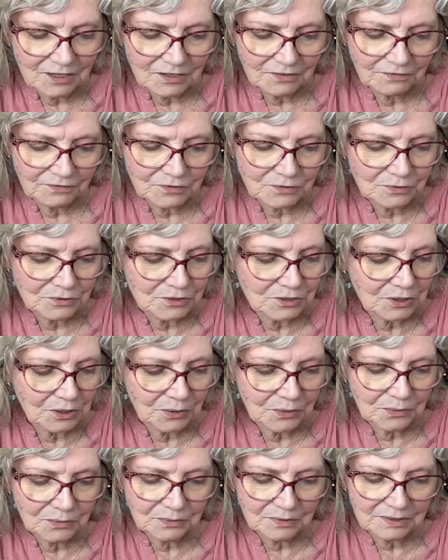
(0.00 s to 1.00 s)
if you
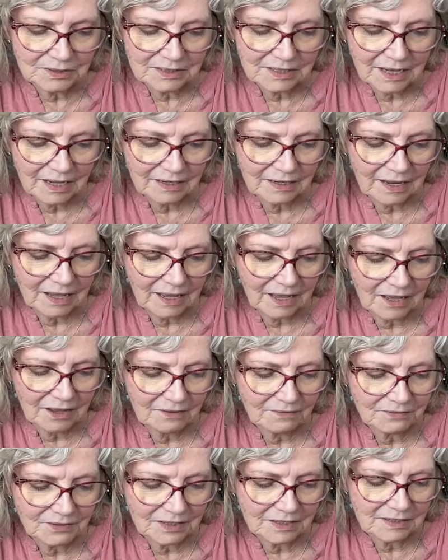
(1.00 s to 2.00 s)
don't yet
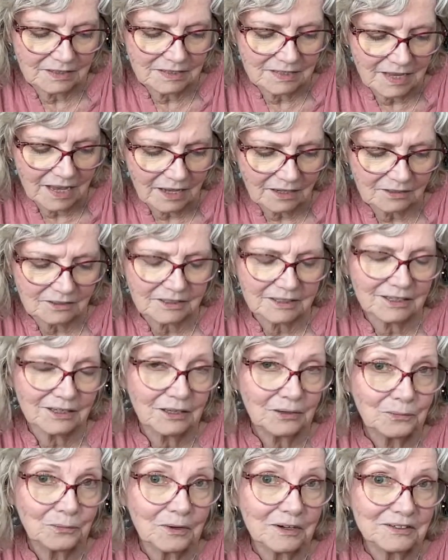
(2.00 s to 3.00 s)
have
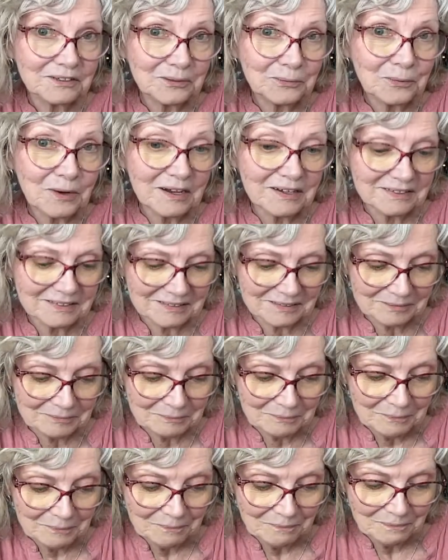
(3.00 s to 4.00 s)
exactly what you want.
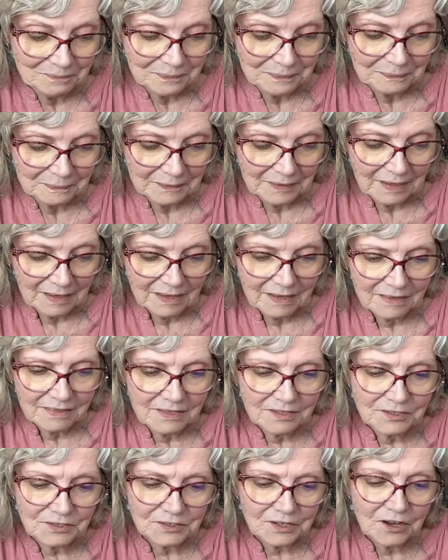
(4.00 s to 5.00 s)

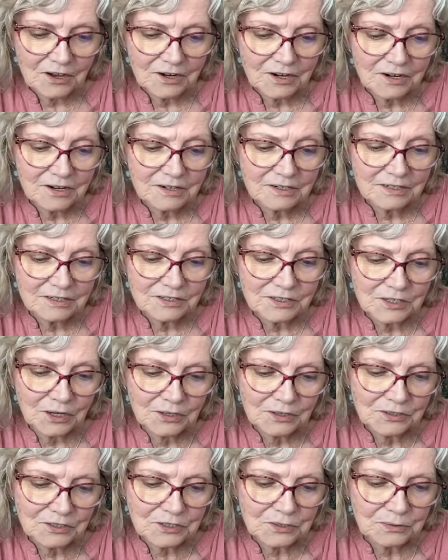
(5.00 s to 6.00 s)
This card is
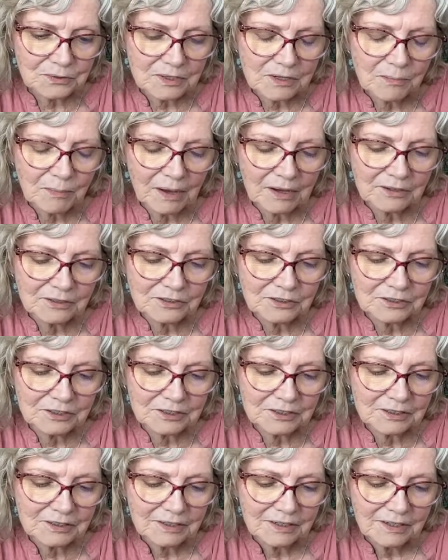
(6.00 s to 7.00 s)
also a
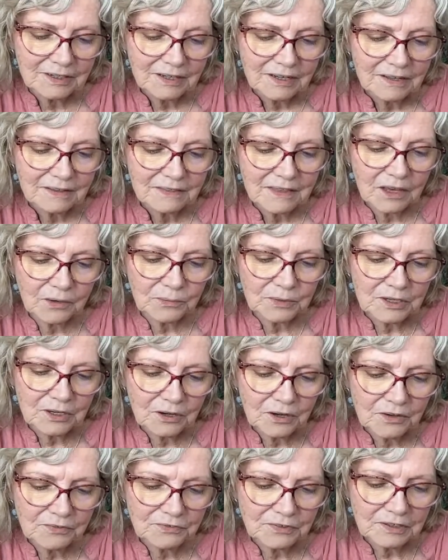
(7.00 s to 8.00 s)
reminder that we
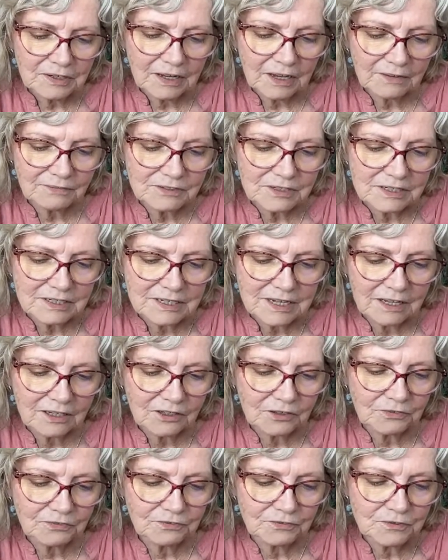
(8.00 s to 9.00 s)
often have to
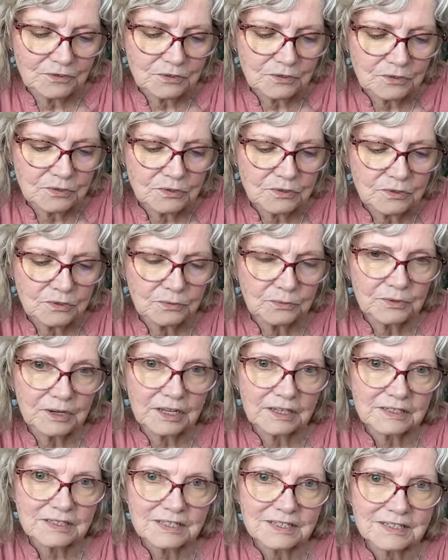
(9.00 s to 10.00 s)
take a few
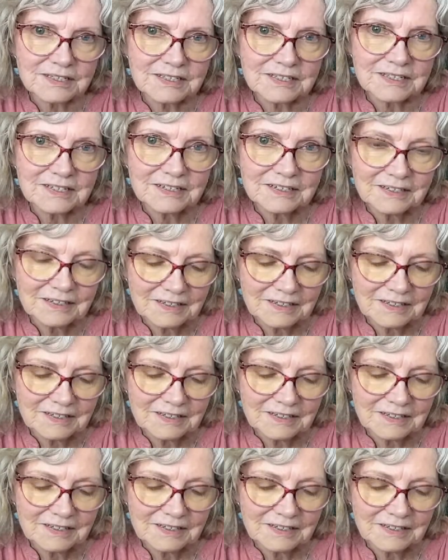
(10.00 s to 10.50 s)
risks